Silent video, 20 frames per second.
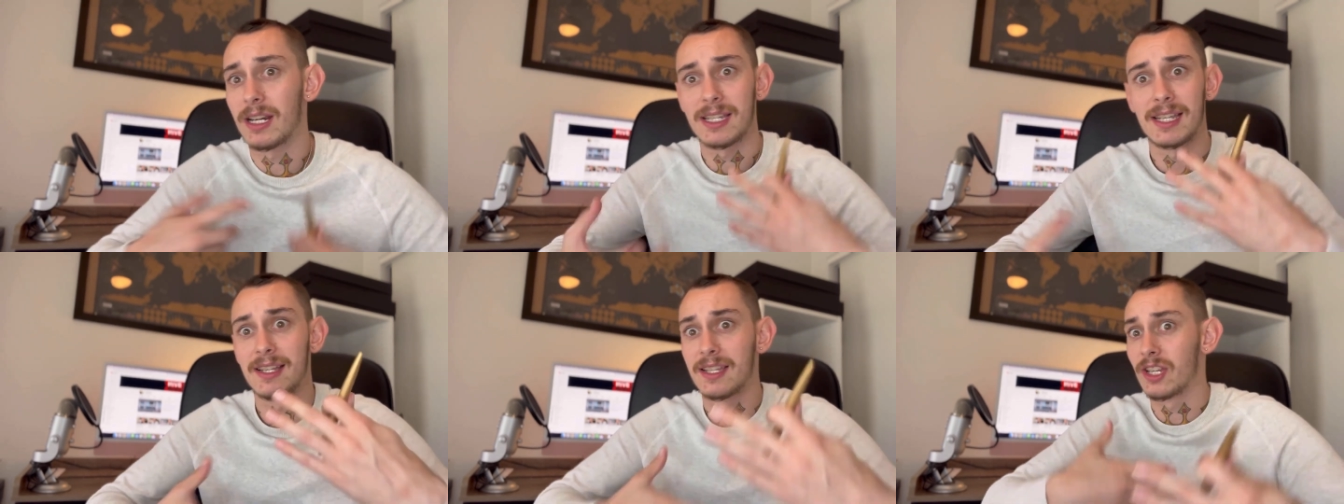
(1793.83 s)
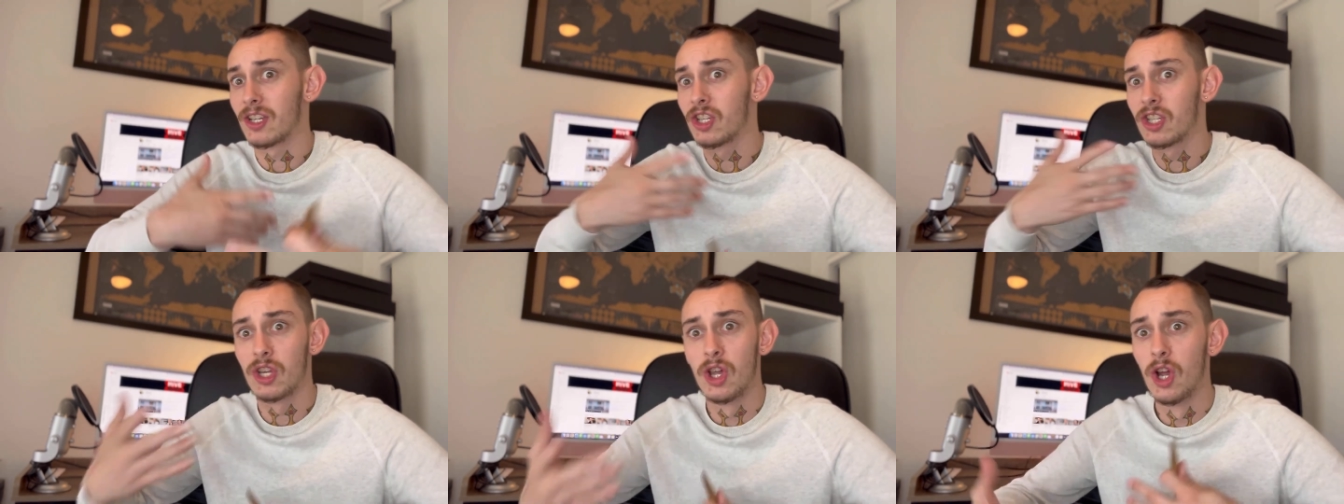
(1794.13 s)
It's a
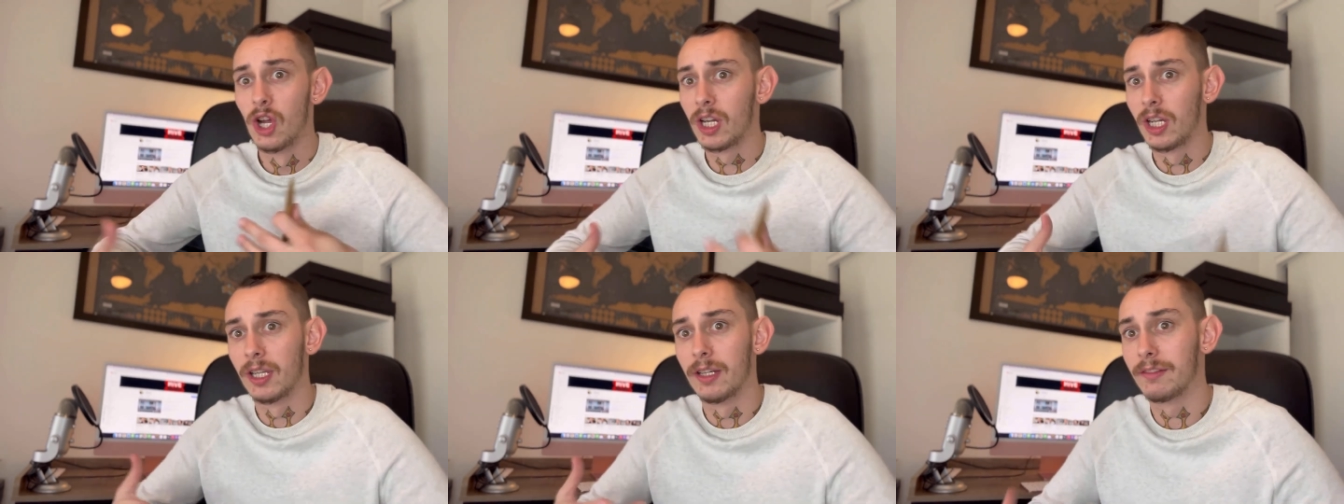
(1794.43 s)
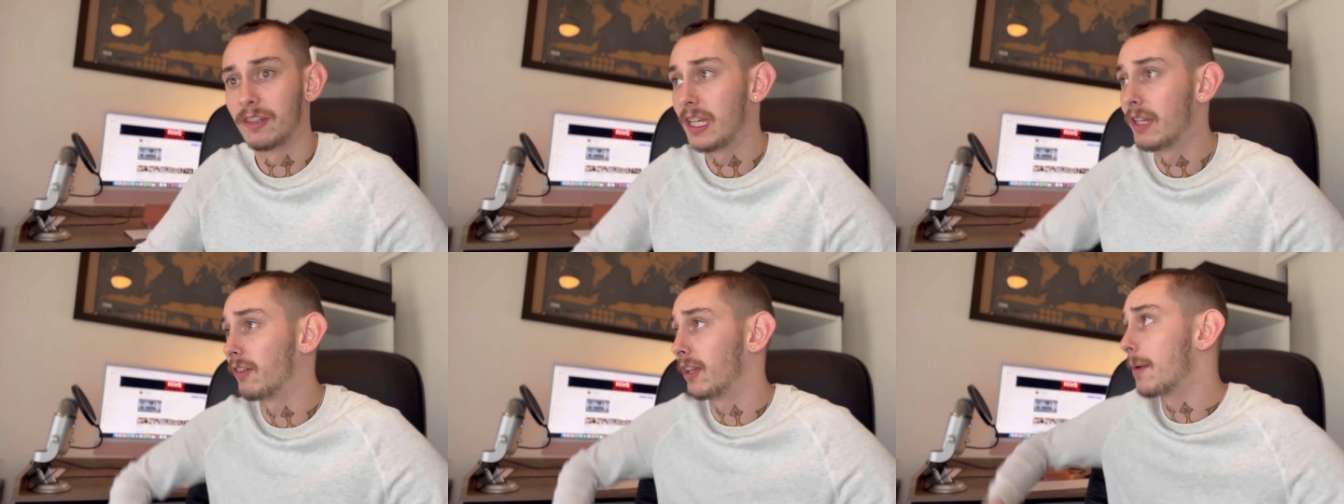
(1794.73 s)
circle of
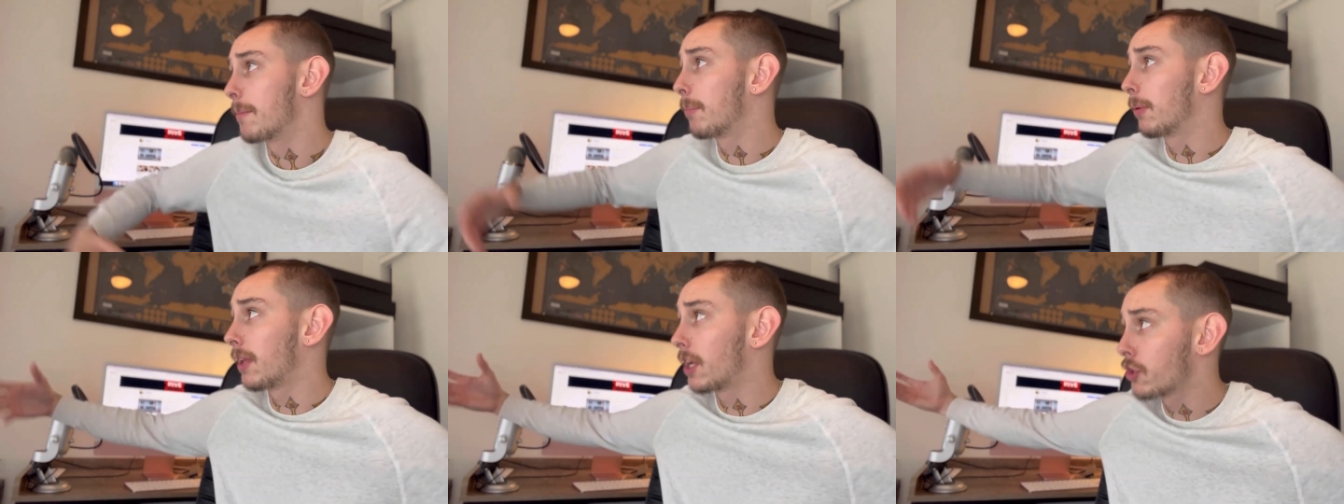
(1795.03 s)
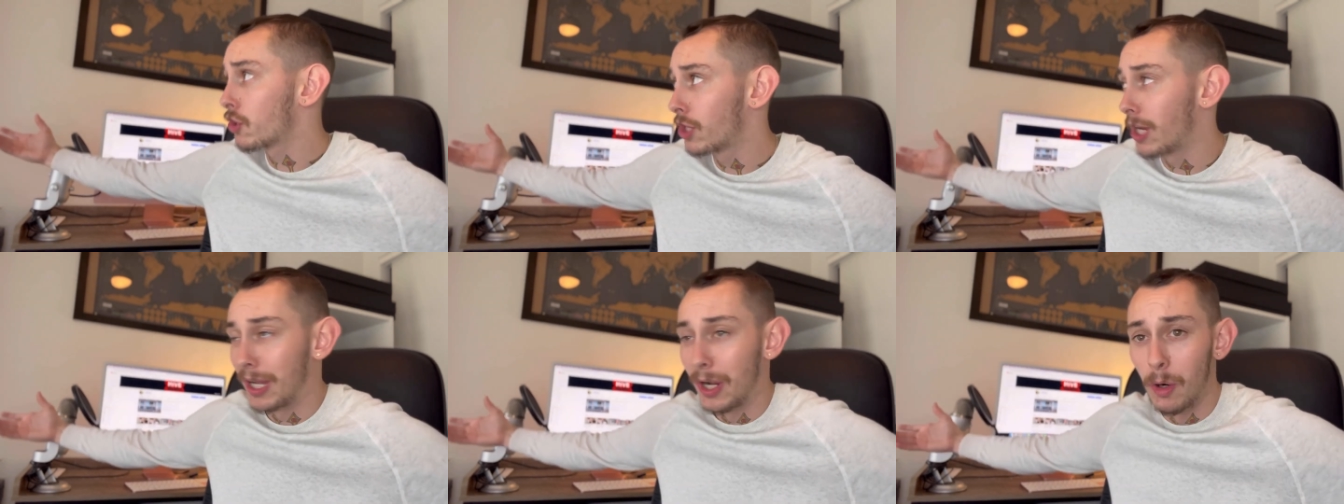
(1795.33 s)
giving. Plus
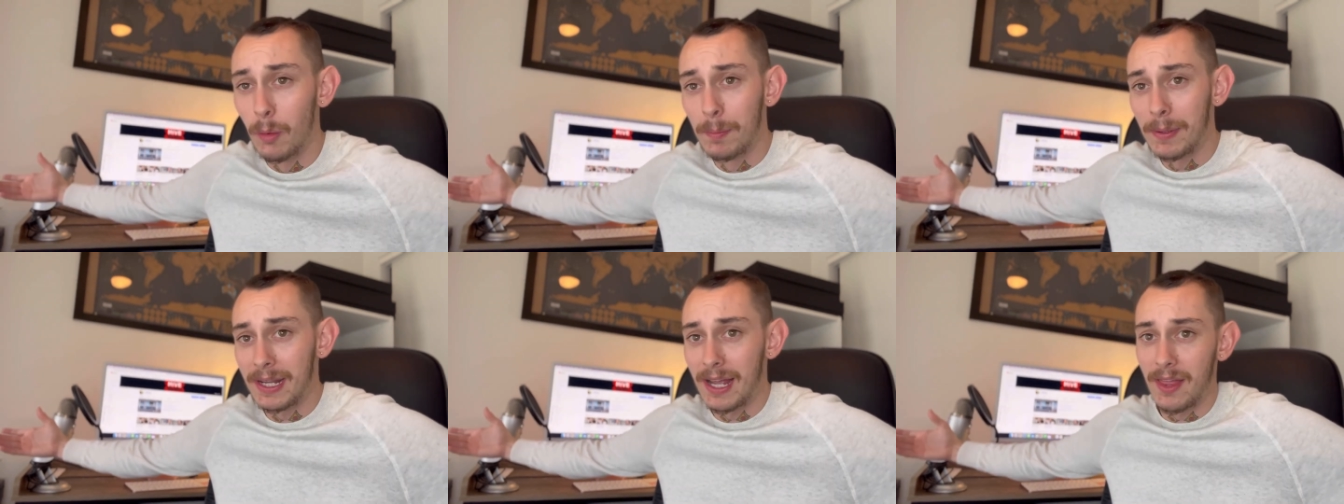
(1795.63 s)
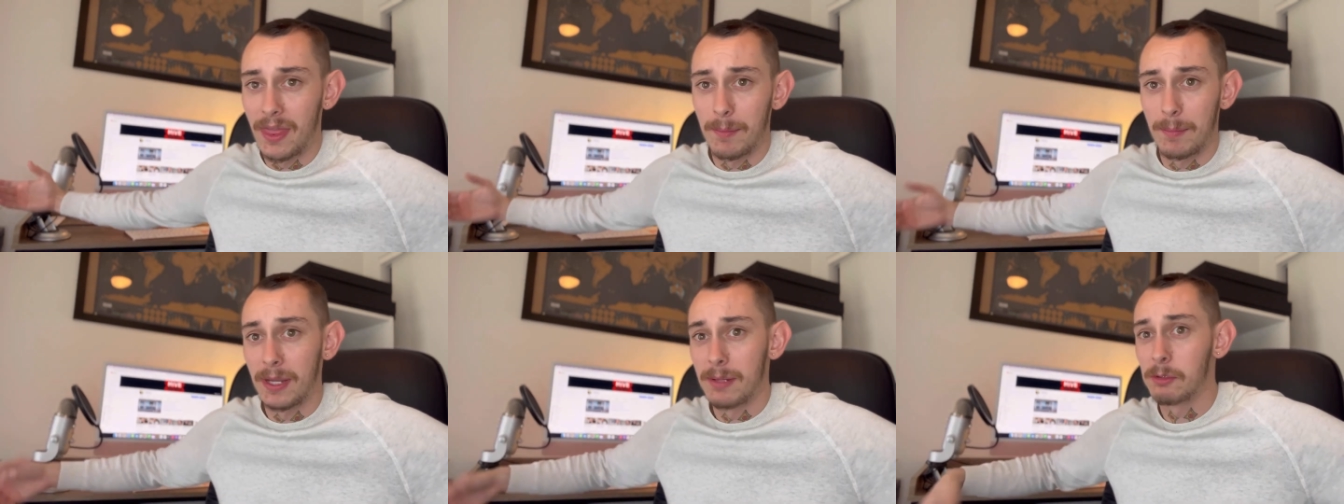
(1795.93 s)
you're helping other
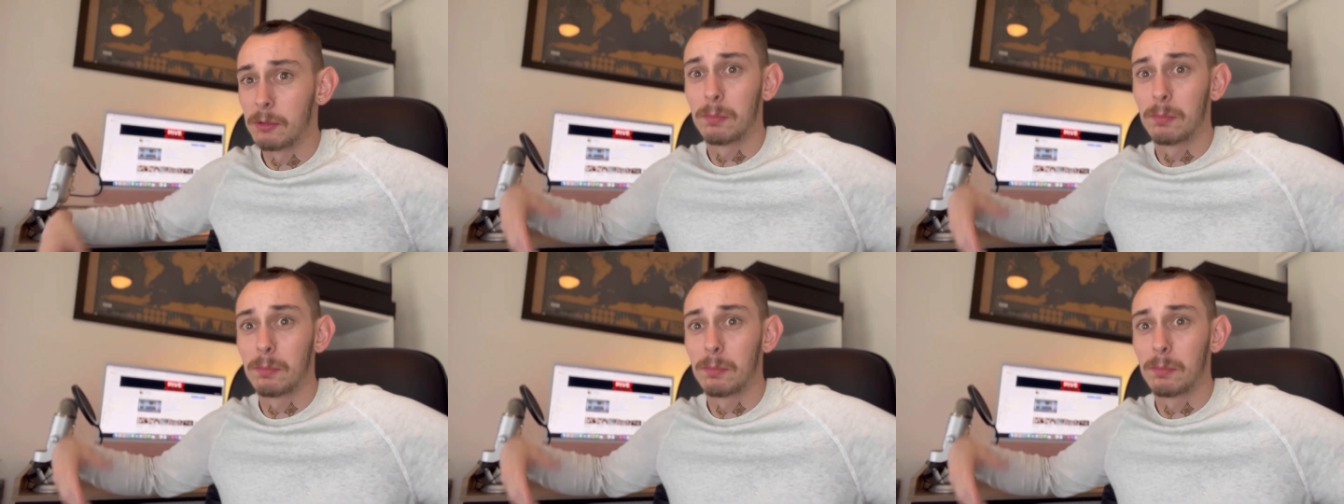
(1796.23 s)
people.